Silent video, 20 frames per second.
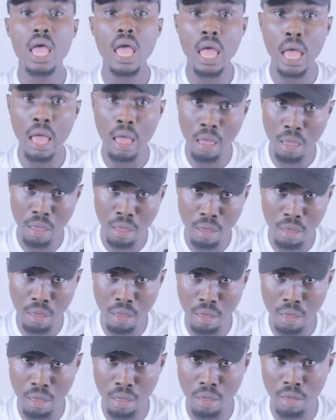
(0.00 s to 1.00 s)

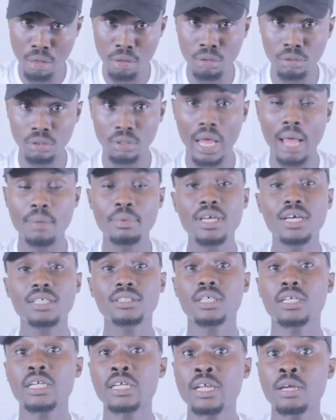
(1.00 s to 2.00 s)
Hey! Abi
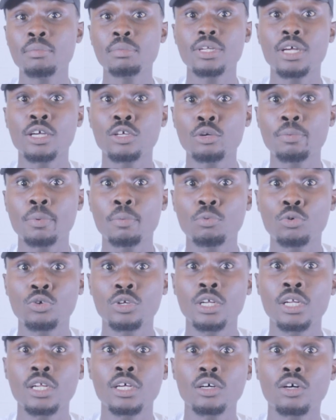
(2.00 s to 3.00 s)
yesterday, they made the people
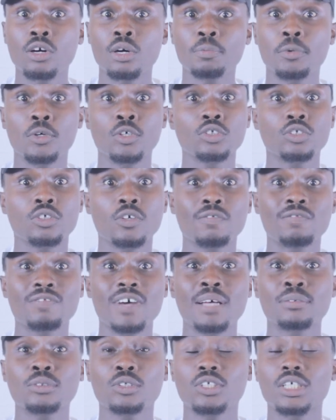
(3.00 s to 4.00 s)
they link up on some
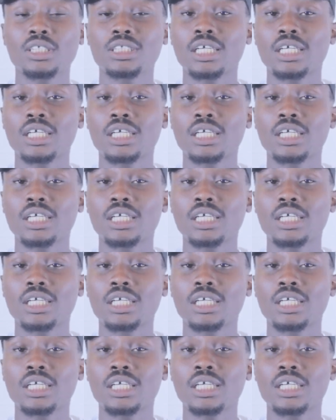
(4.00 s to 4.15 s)
vibes on the